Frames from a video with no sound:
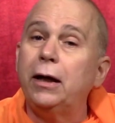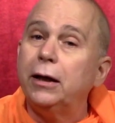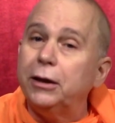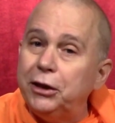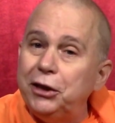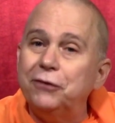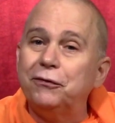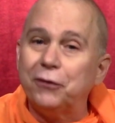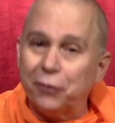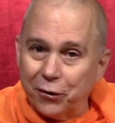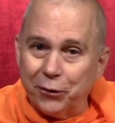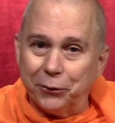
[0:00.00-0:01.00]

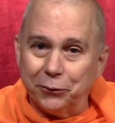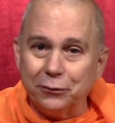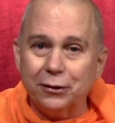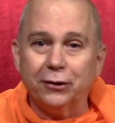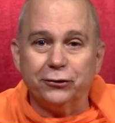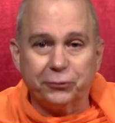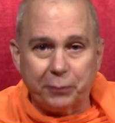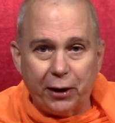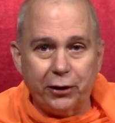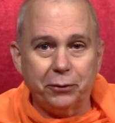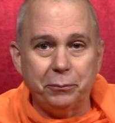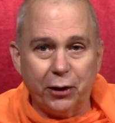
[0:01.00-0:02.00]
Even though the
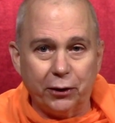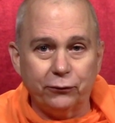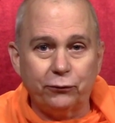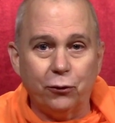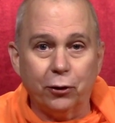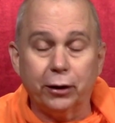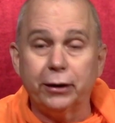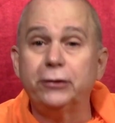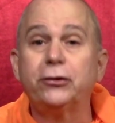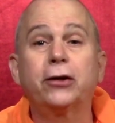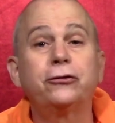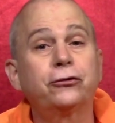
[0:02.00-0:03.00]
spider metaphor is
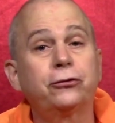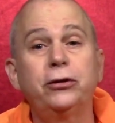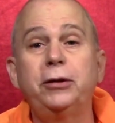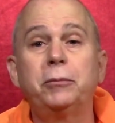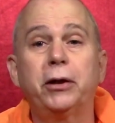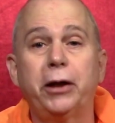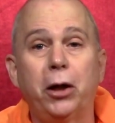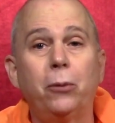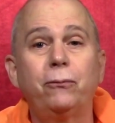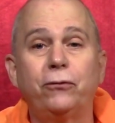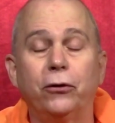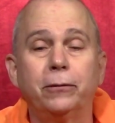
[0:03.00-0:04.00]
extremely
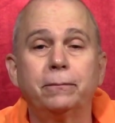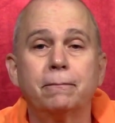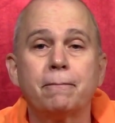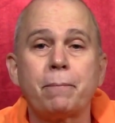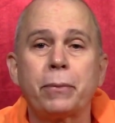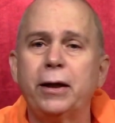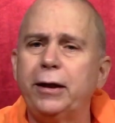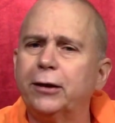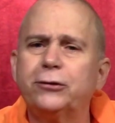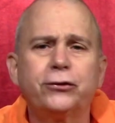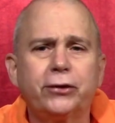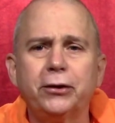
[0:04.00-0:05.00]
helpful,
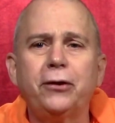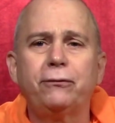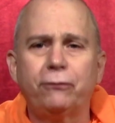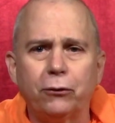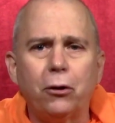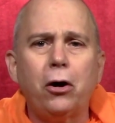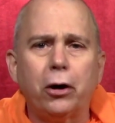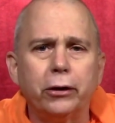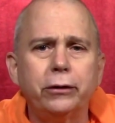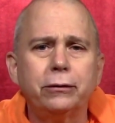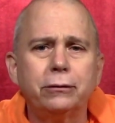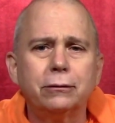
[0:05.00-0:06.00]
it's still
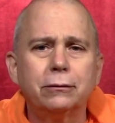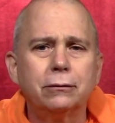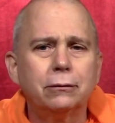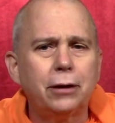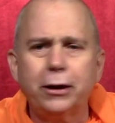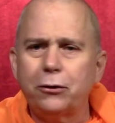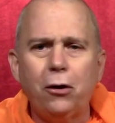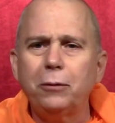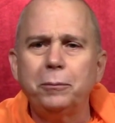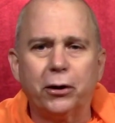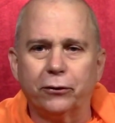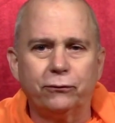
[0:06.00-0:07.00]
flawed, like all
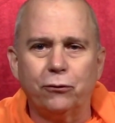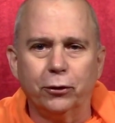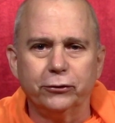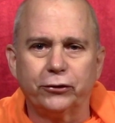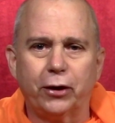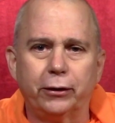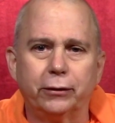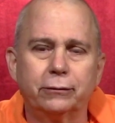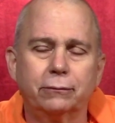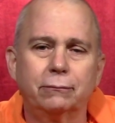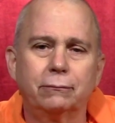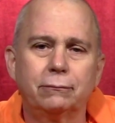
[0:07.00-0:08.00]
metaphors are.
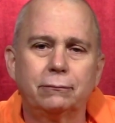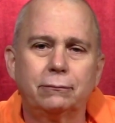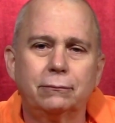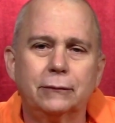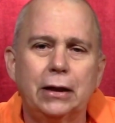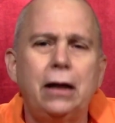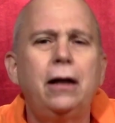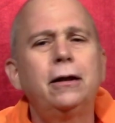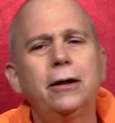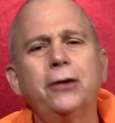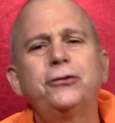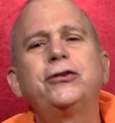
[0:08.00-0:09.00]

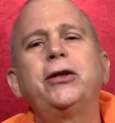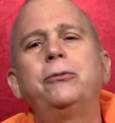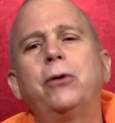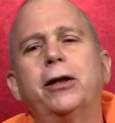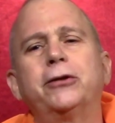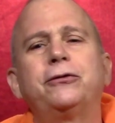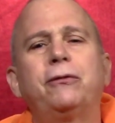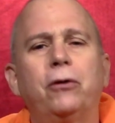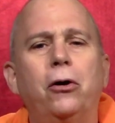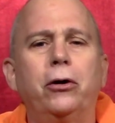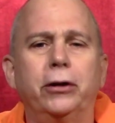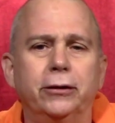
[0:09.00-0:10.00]
Let's see what its
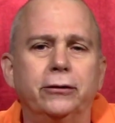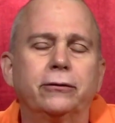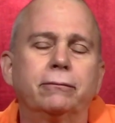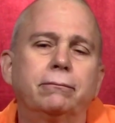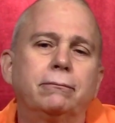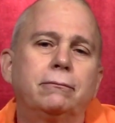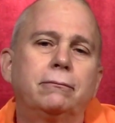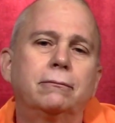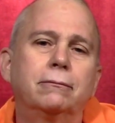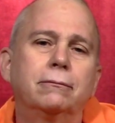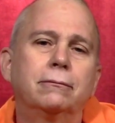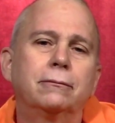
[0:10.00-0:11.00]
flaw is.
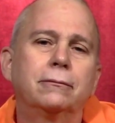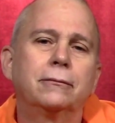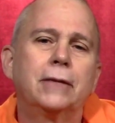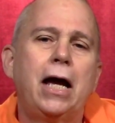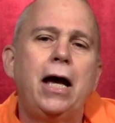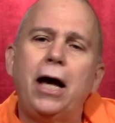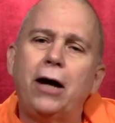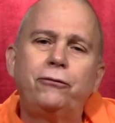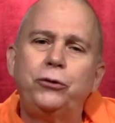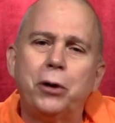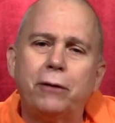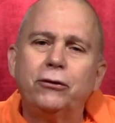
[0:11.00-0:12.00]
Have
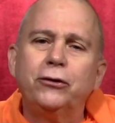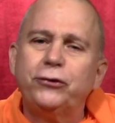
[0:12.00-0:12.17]
you ever